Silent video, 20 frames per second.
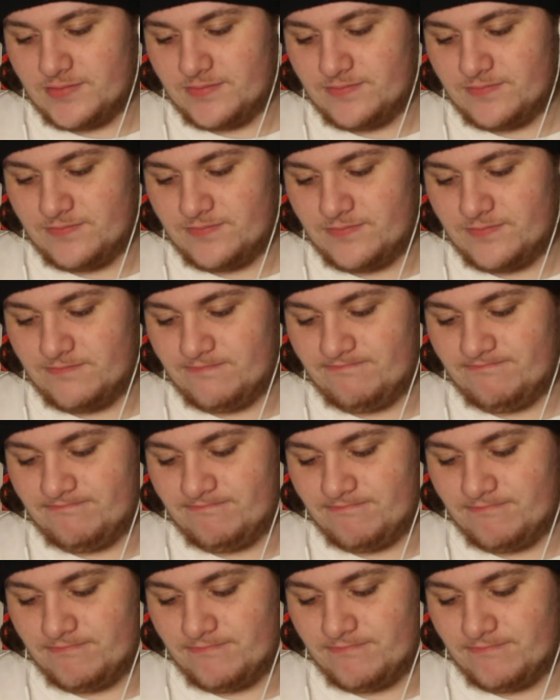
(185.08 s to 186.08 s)

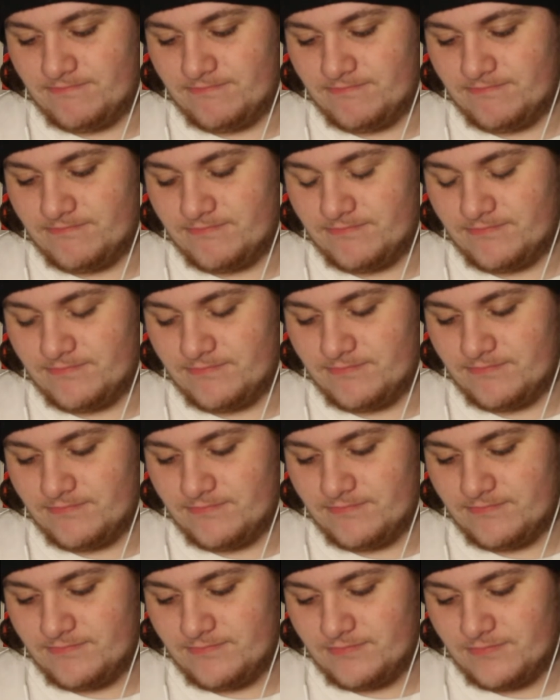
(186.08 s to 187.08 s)

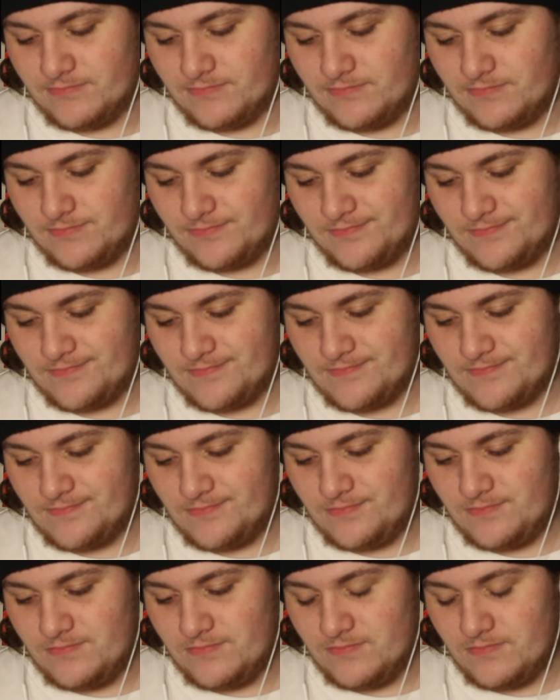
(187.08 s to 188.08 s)

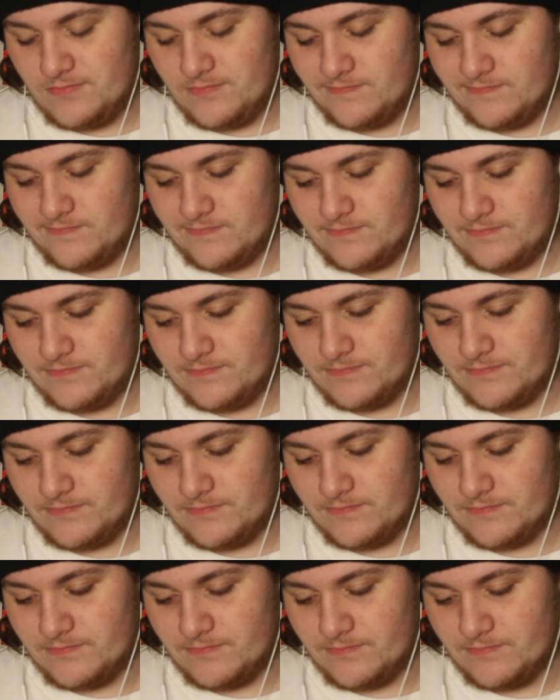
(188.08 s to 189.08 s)

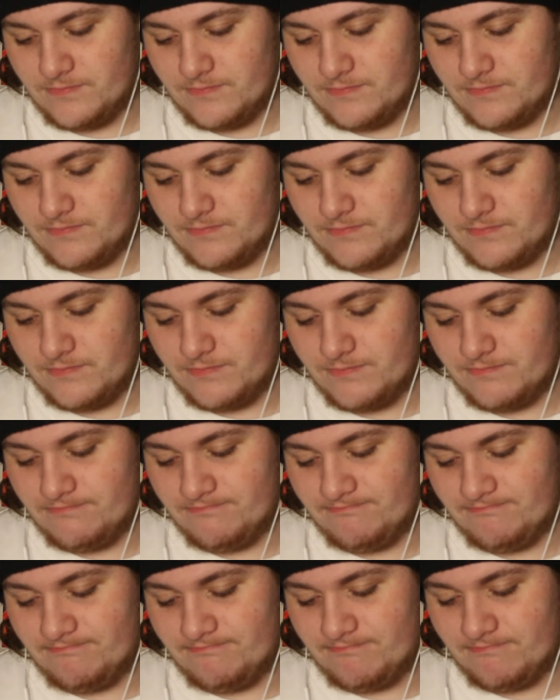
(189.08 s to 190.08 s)

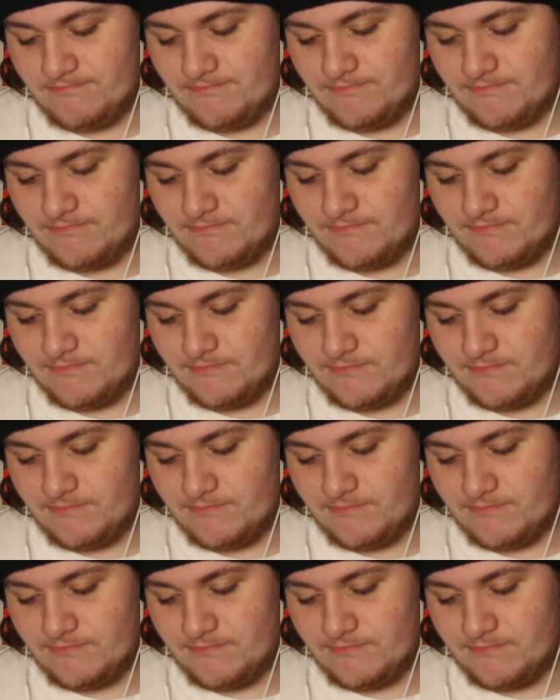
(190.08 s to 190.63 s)
(no one is talking)